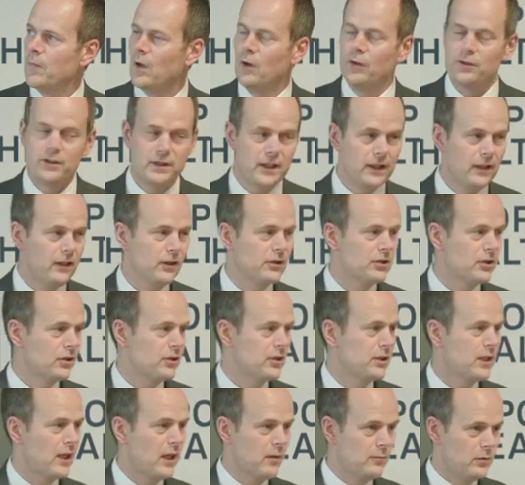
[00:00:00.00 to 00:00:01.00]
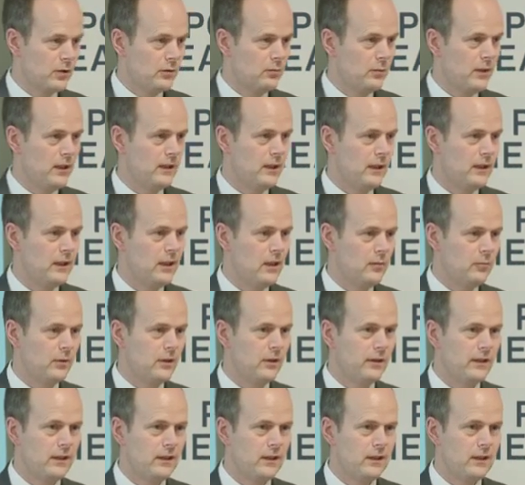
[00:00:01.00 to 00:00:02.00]
until such times as we
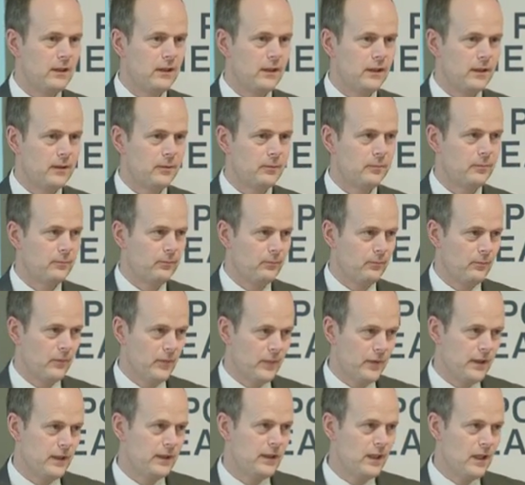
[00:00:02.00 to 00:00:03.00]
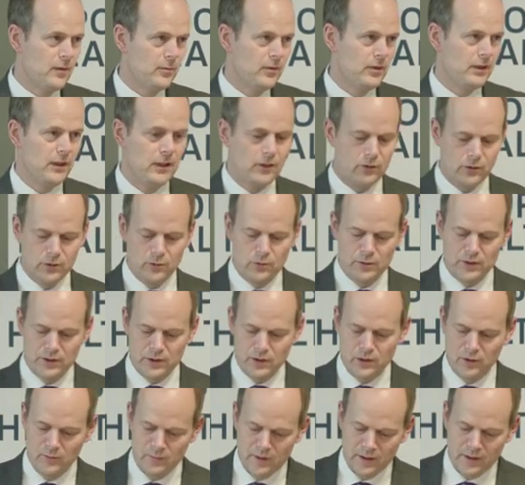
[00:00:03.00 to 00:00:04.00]
enable the DMD codes
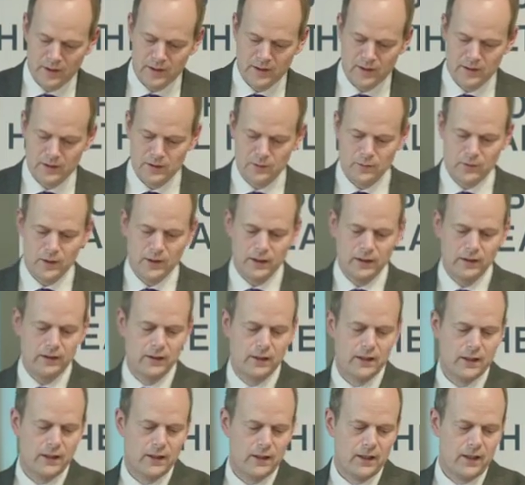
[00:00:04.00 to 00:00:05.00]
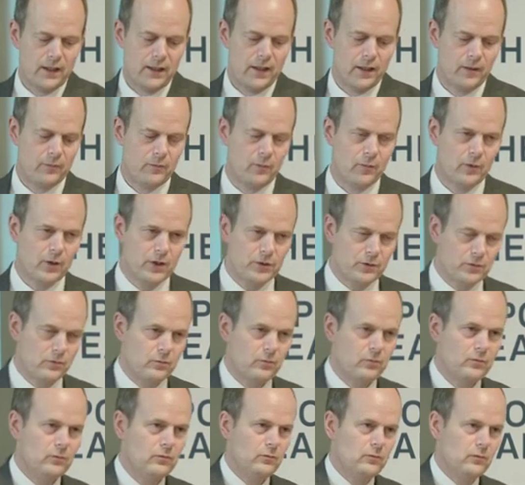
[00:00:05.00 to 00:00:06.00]
coming in as well, because
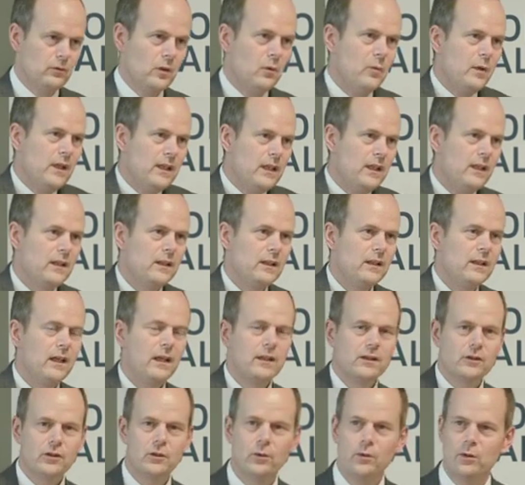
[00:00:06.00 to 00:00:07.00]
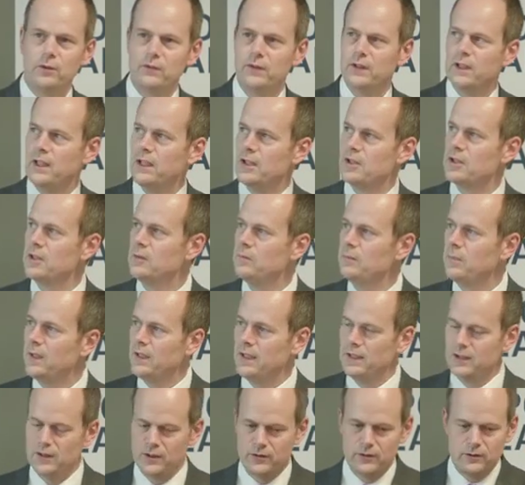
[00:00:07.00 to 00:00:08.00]
we needed that codification
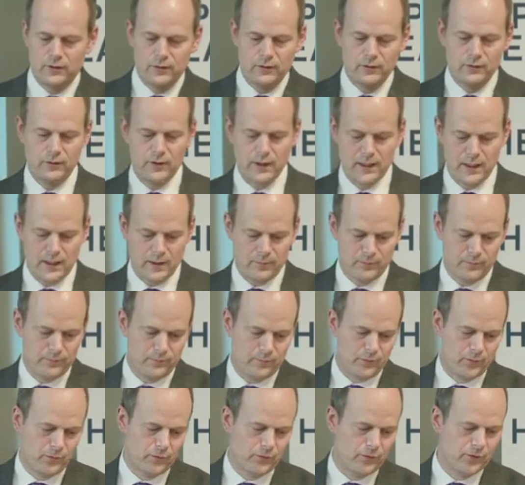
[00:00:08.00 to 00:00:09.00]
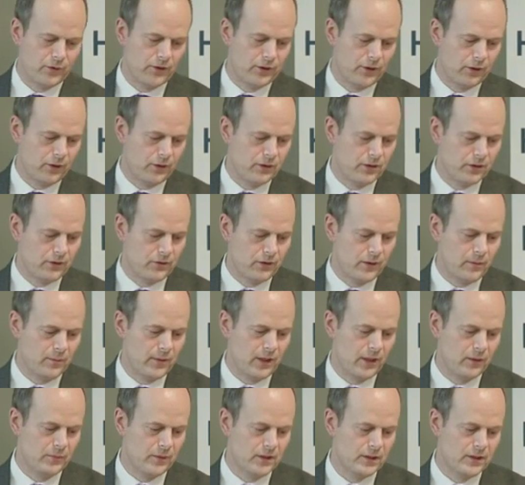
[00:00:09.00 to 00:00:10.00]
piece for the downstream
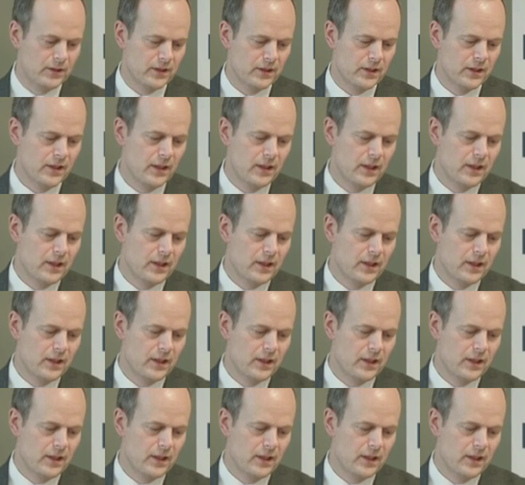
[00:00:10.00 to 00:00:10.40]
elements.